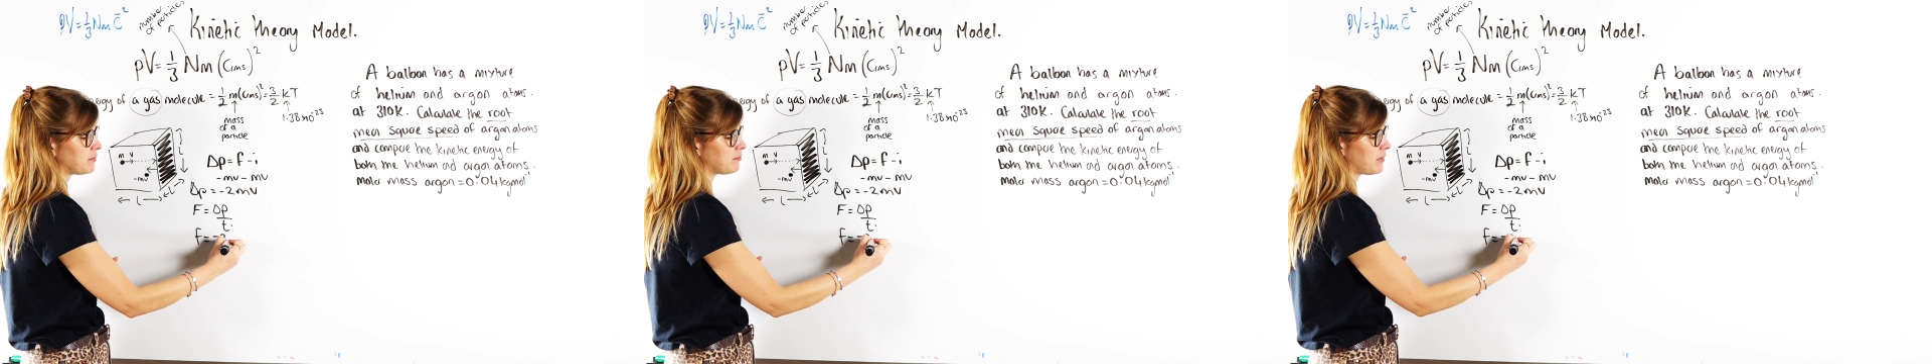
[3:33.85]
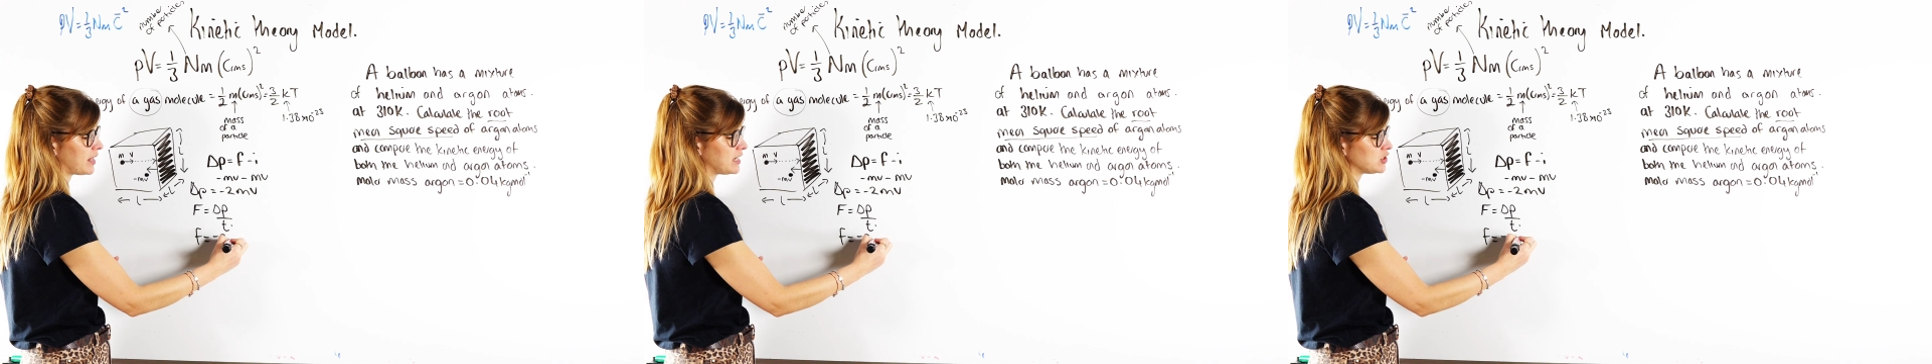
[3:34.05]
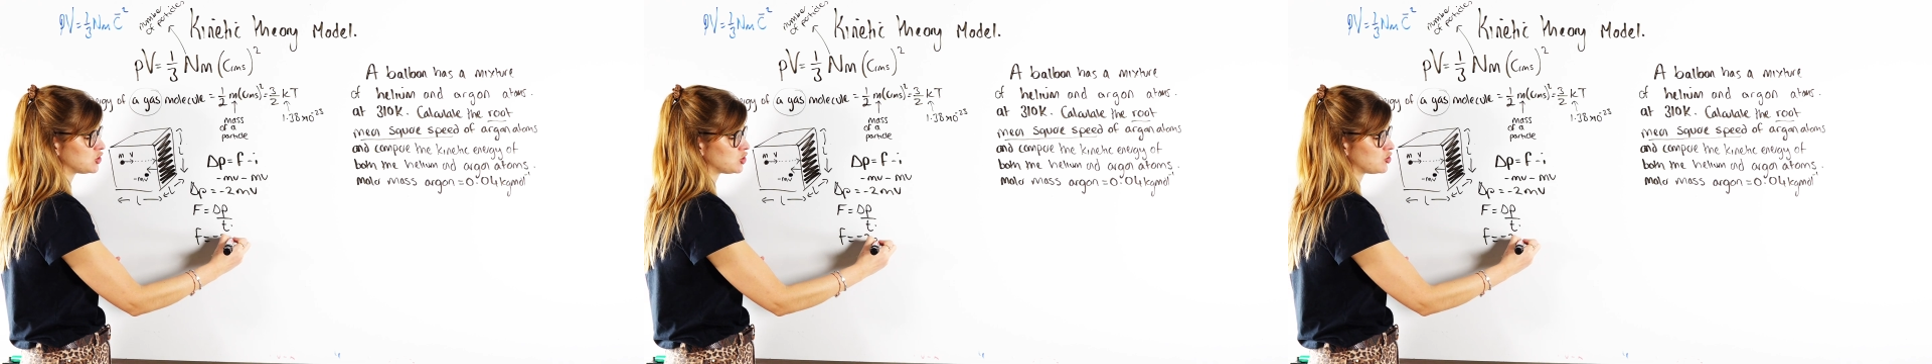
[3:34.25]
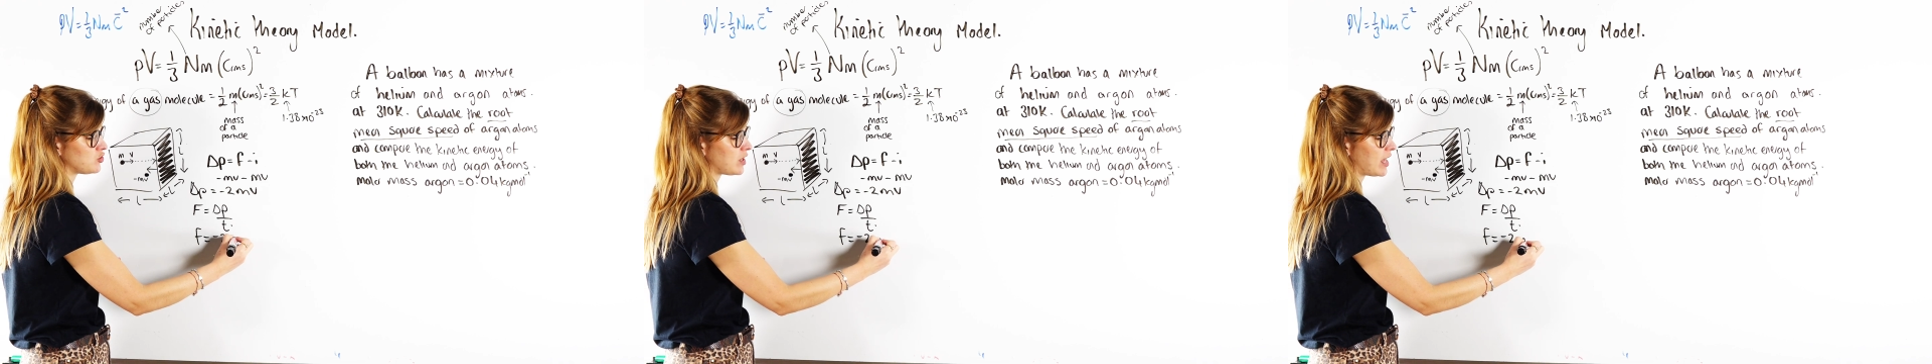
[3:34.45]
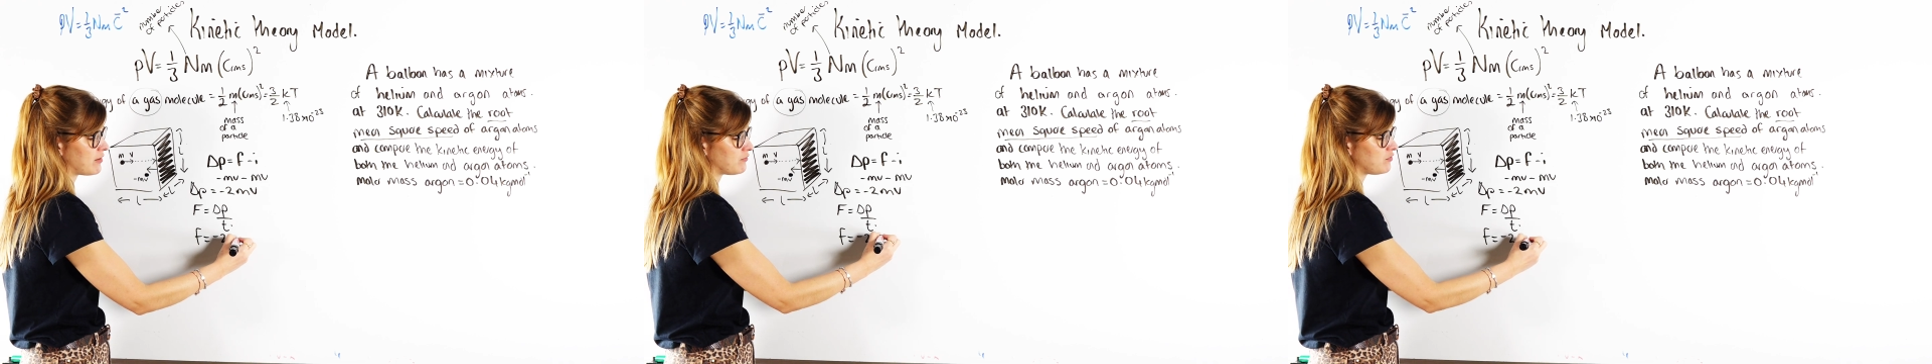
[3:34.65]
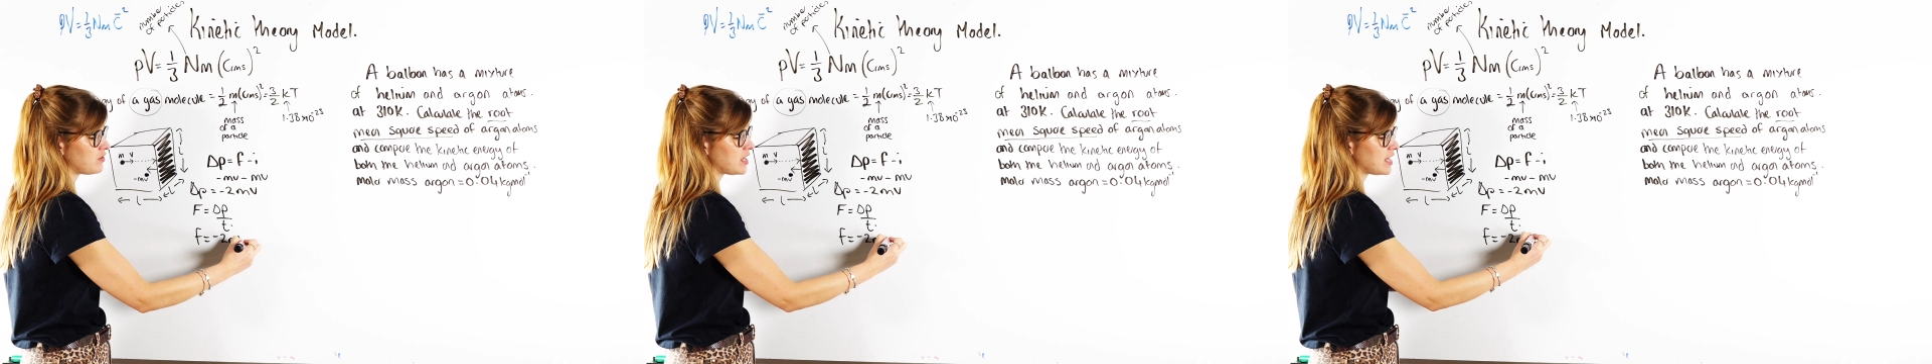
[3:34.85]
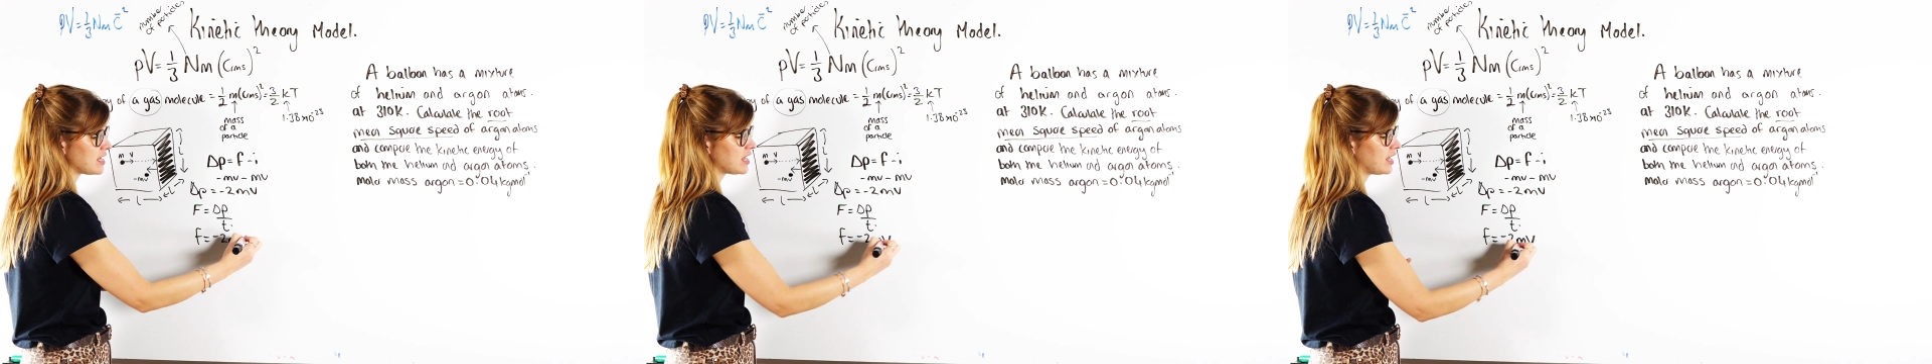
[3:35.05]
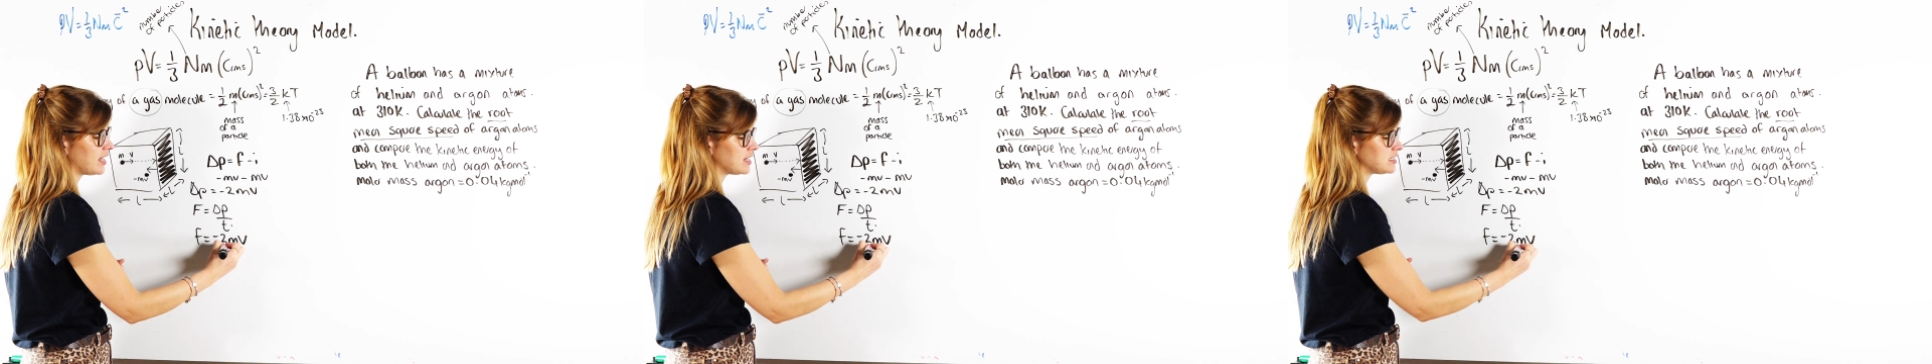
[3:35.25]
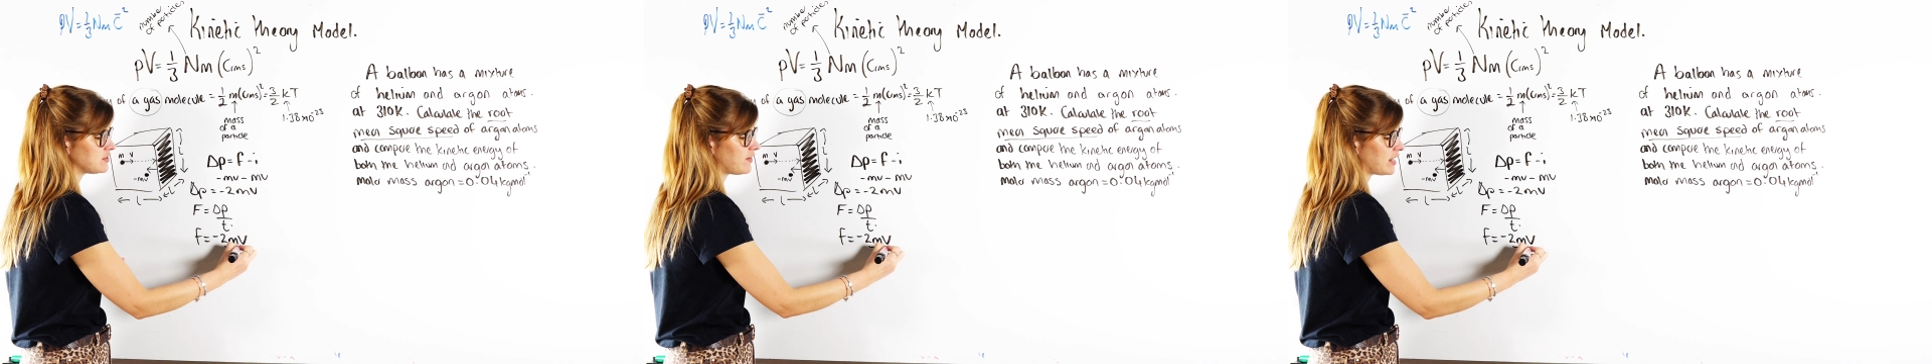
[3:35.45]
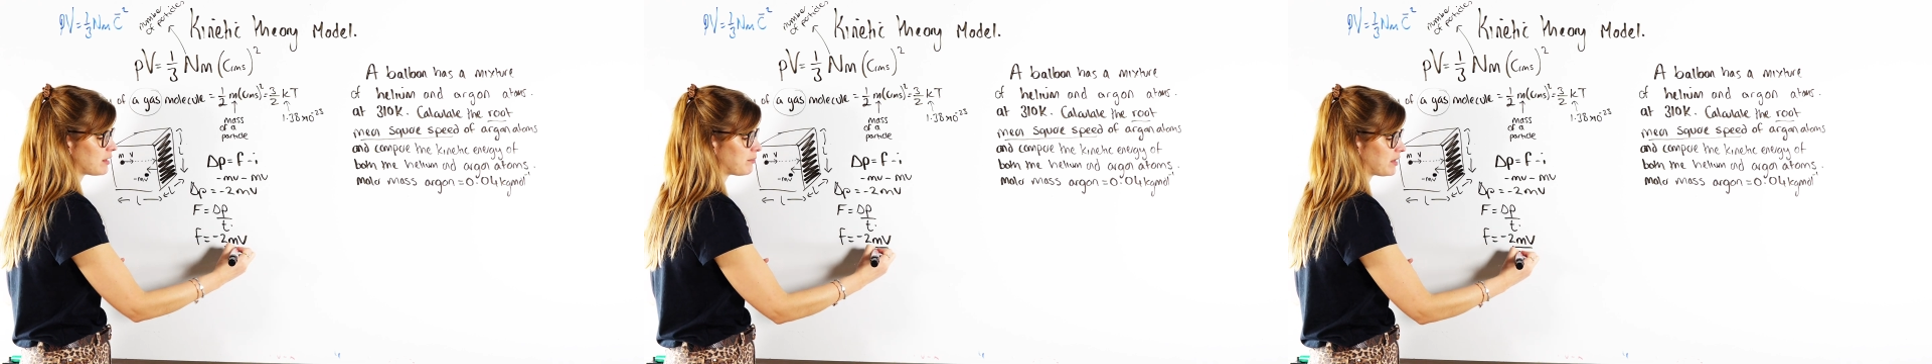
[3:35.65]
minus 2 mv
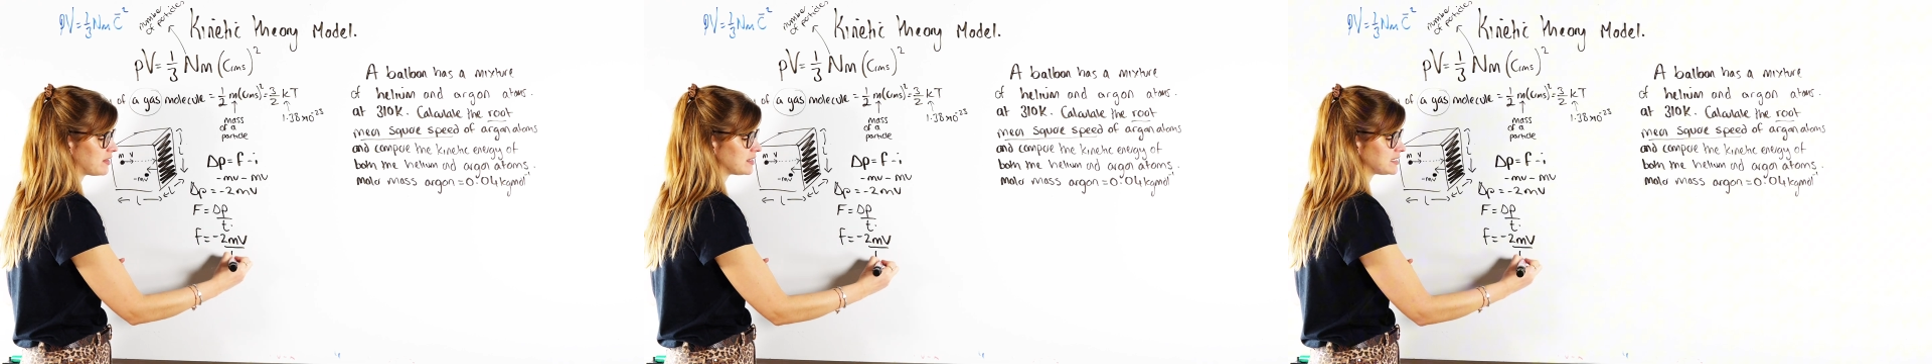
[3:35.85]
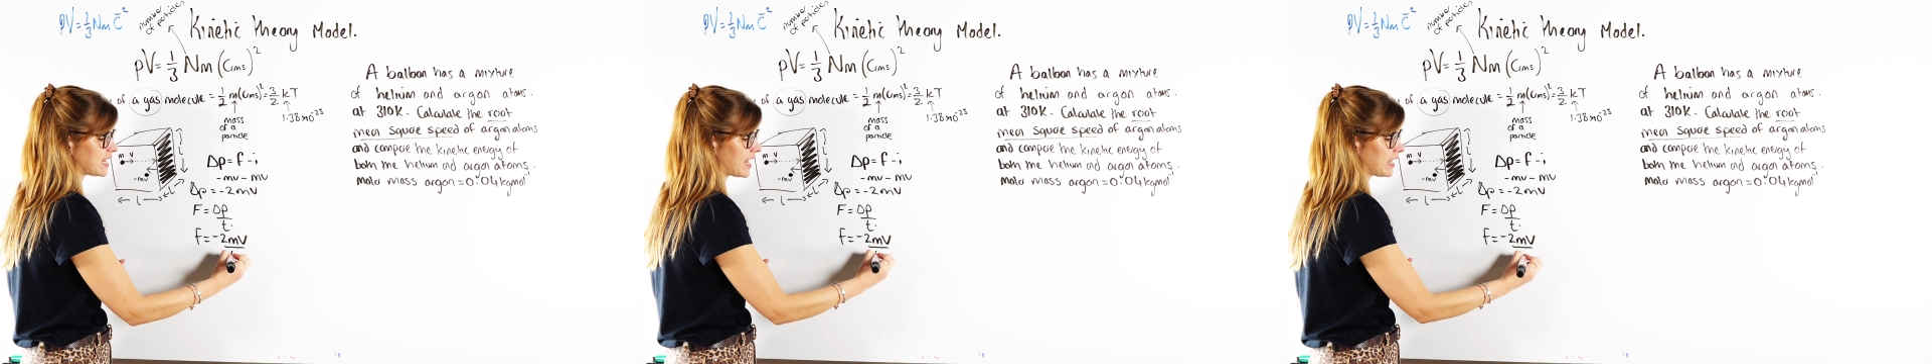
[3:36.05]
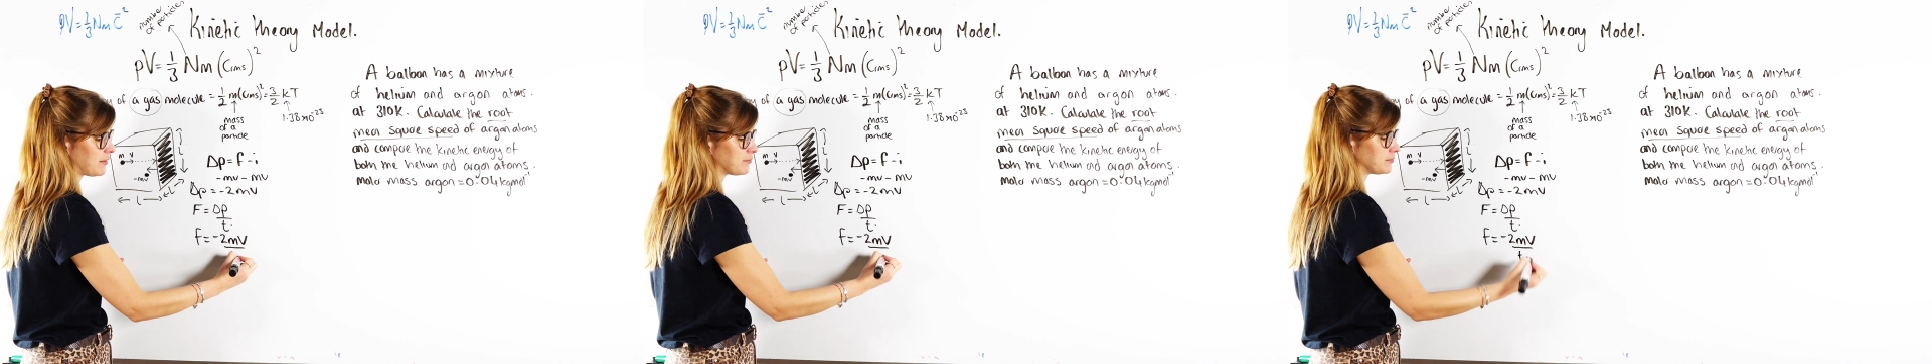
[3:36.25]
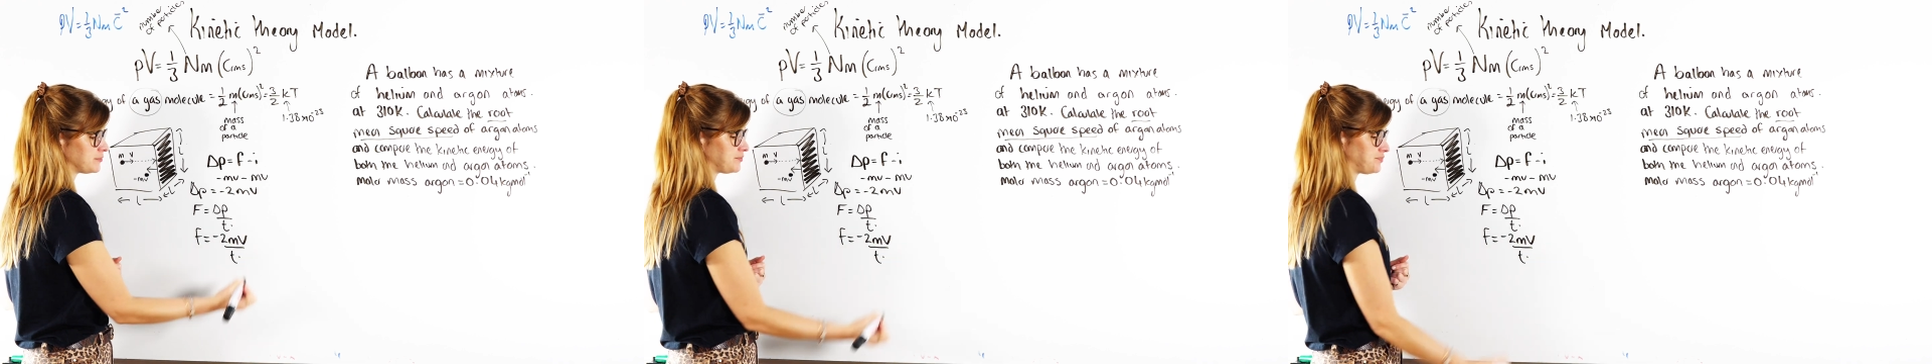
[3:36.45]
divided by the time.